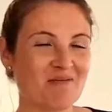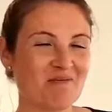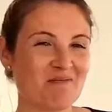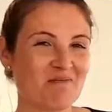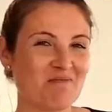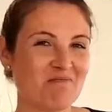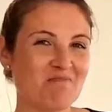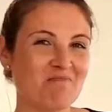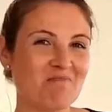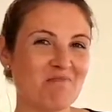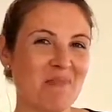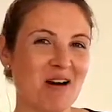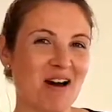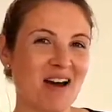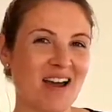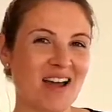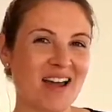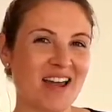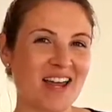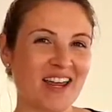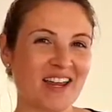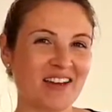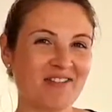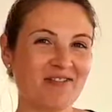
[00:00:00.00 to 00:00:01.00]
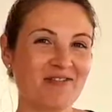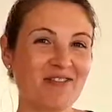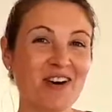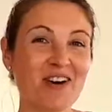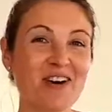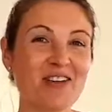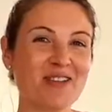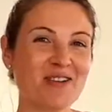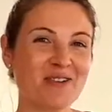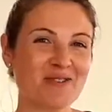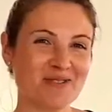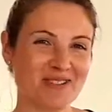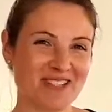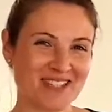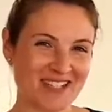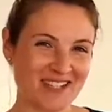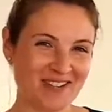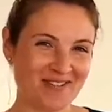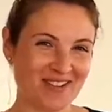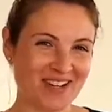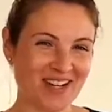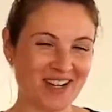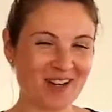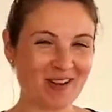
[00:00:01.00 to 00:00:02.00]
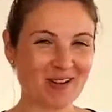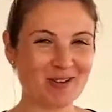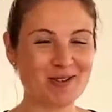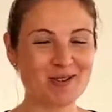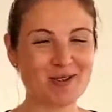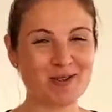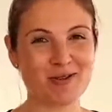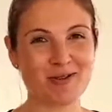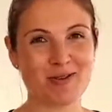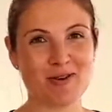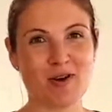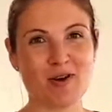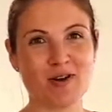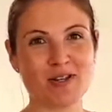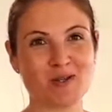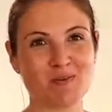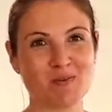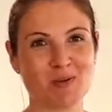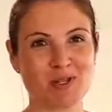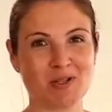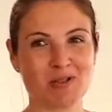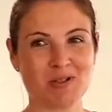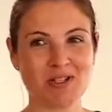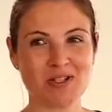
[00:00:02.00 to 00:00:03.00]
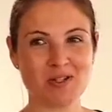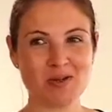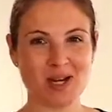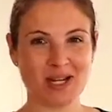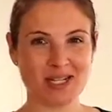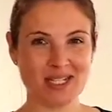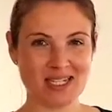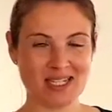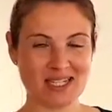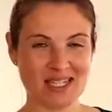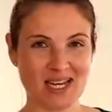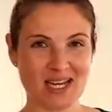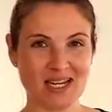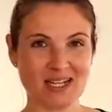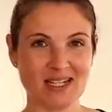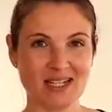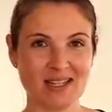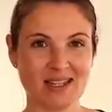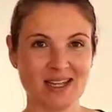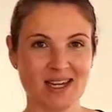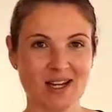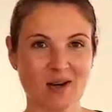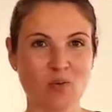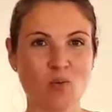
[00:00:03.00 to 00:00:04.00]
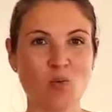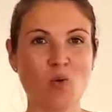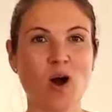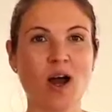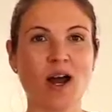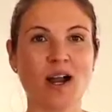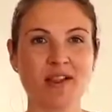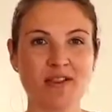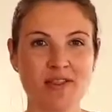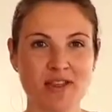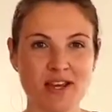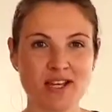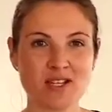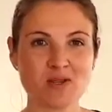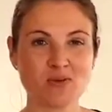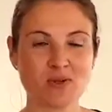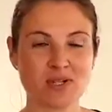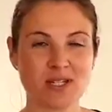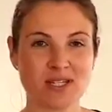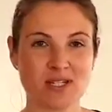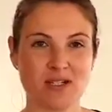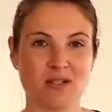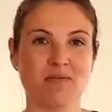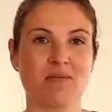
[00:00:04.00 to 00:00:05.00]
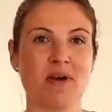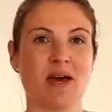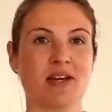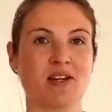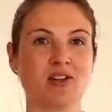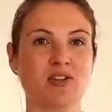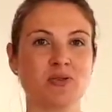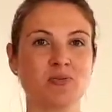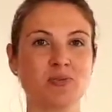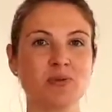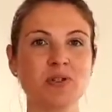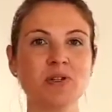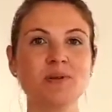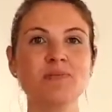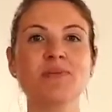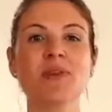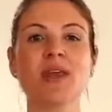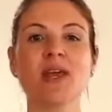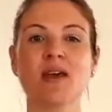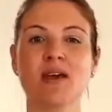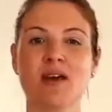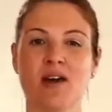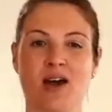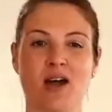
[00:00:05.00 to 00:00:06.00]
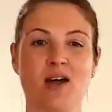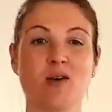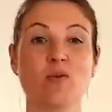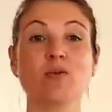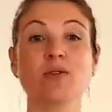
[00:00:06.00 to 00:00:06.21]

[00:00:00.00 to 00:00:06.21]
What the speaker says: My father was living closer to the hospital, so I decided that while things were still manageable, I